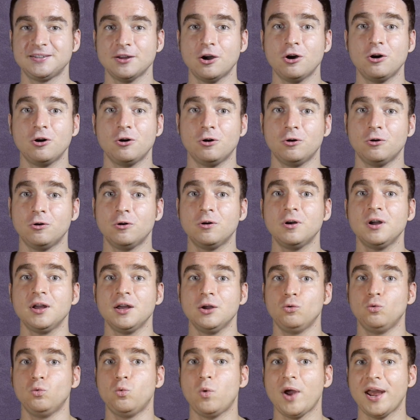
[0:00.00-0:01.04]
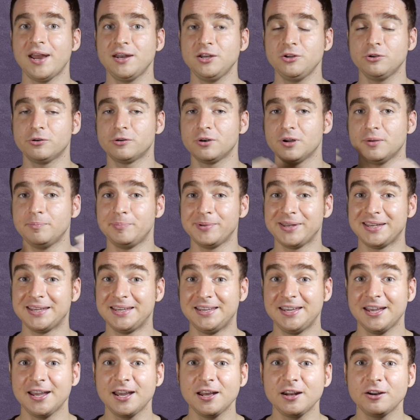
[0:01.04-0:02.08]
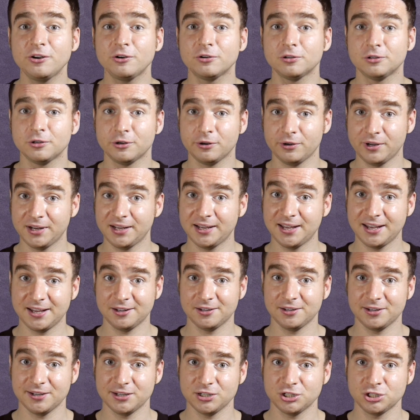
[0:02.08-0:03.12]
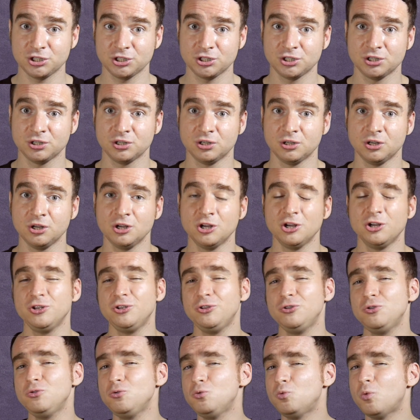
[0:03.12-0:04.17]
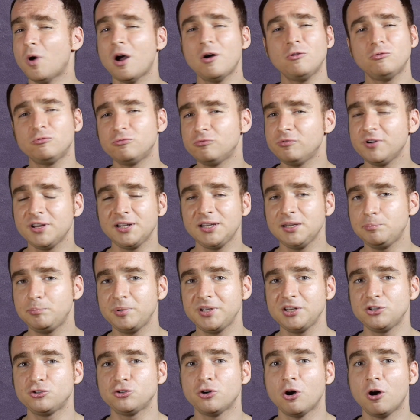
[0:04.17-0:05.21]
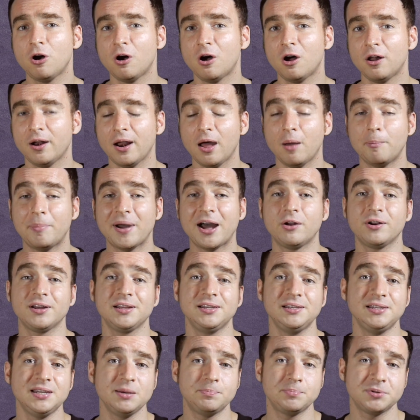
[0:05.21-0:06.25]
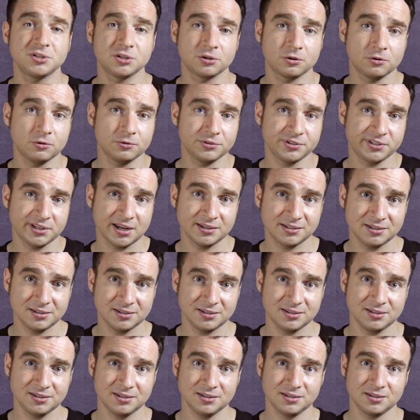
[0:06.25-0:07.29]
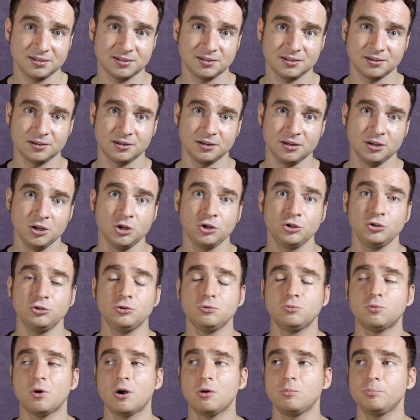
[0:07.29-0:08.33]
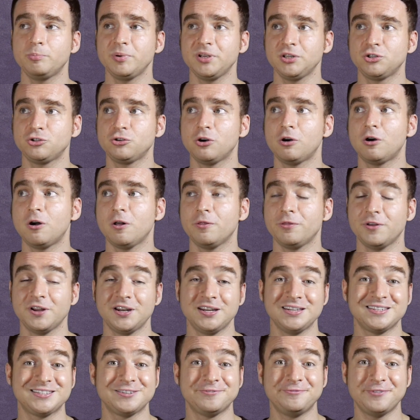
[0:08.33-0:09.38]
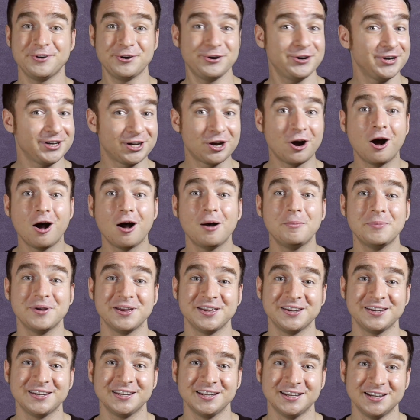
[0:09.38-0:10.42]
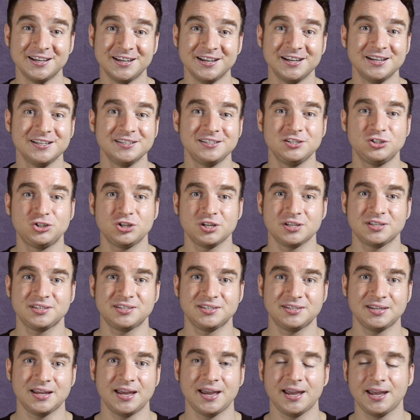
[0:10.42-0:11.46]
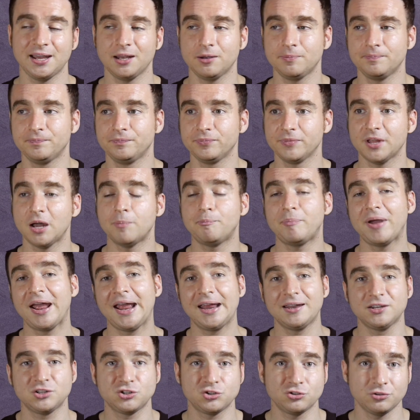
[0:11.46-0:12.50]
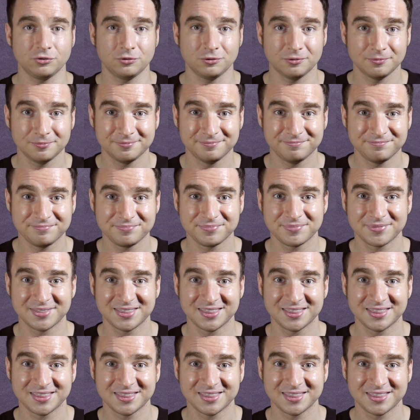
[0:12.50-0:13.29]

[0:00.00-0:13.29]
So when you're a beginner learning English, you won't really be taught about elliptical sentences. You won't be taught that it's very common to just say a pencil,